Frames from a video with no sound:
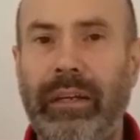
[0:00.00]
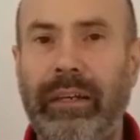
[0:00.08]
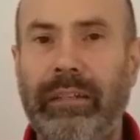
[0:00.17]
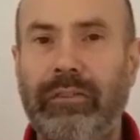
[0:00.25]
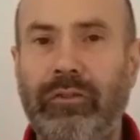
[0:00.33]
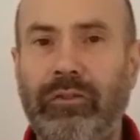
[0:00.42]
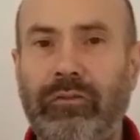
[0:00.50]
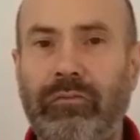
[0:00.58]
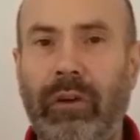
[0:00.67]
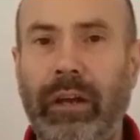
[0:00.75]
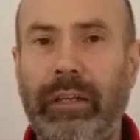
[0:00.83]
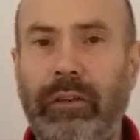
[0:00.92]
it's just
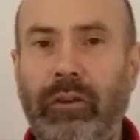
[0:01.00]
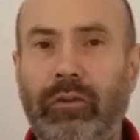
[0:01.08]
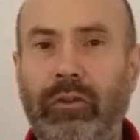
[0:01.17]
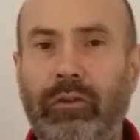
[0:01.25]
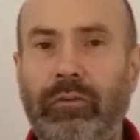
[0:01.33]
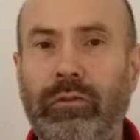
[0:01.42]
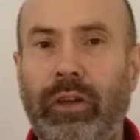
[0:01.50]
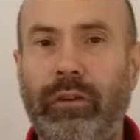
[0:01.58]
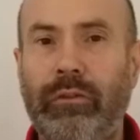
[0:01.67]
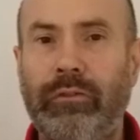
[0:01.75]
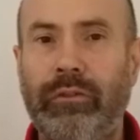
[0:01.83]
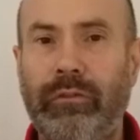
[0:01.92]
running on
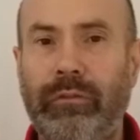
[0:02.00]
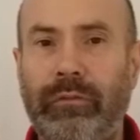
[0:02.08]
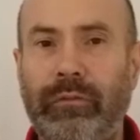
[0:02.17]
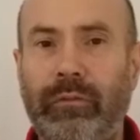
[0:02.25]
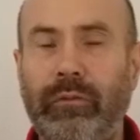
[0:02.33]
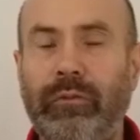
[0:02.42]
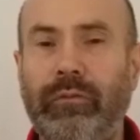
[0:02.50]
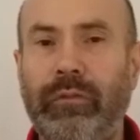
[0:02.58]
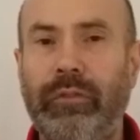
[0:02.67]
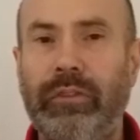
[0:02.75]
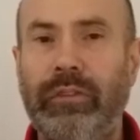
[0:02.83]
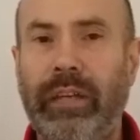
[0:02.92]
glucose. The food
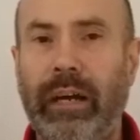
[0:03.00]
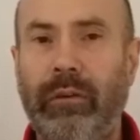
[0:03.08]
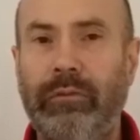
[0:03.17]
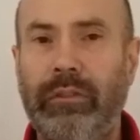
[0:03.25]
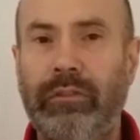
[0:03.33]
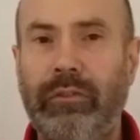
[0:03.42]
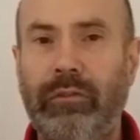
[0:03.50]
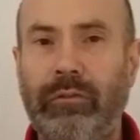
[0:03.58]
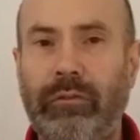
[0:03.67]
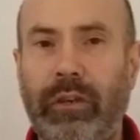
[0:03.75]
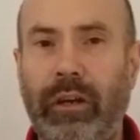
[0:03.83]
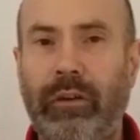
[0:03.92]
for the cells is
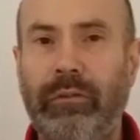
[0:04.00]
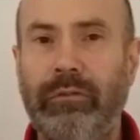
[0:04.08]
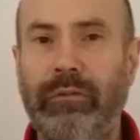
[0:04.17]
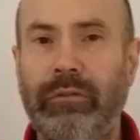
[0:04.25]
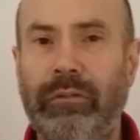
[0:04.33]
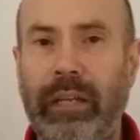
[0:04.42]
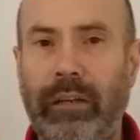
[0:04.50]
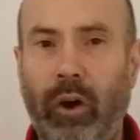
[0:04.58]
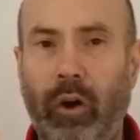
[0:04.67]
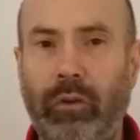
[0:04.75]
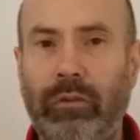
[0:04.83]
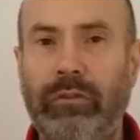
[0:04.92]
glucose, then
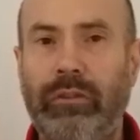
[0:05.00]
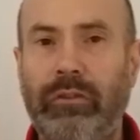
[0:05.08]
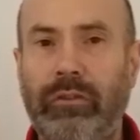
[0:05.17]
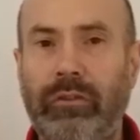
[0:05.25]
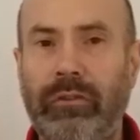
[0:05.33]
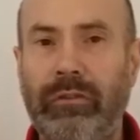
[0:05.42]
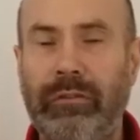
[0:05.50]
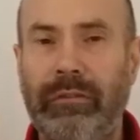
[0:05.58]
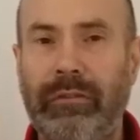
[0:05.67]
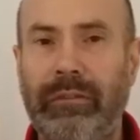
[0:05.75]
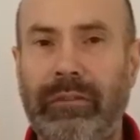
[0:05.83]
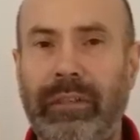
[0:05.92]
oxygen,
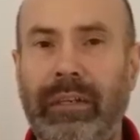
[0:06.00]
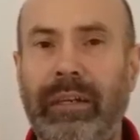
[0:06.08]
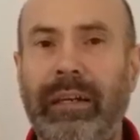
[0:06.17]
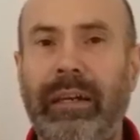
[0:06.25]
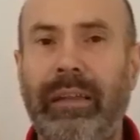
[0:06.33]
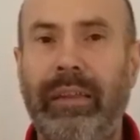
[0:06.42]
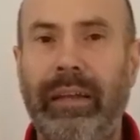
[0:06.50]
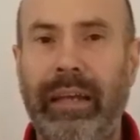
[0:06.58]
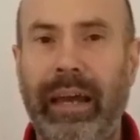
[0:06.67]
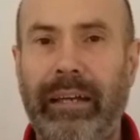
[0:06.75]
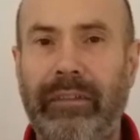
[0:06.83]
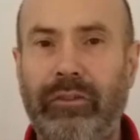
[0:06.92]
then it
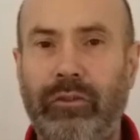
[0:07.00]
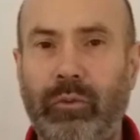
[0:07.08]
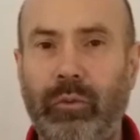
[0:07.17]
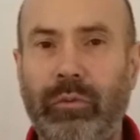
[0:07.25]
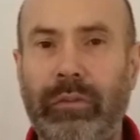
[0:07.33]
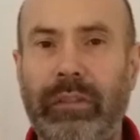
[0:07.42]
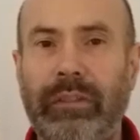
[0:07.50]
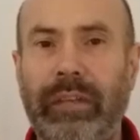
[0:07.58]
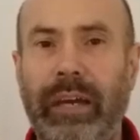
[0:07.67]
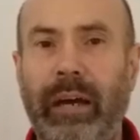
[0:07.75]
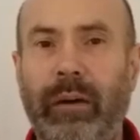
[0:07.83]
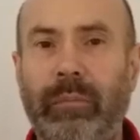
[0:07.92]
has salt. This
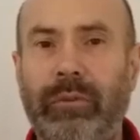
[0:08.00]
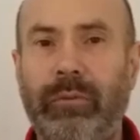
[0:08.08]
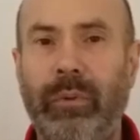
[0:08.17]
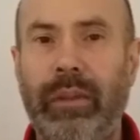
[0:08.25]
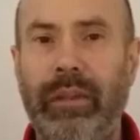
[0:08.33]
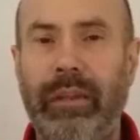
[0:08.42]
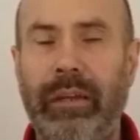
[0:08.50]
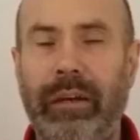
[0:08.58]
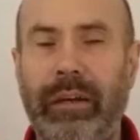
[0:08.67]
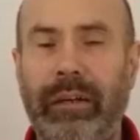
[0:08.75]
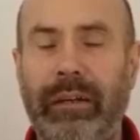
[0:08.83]
helps with the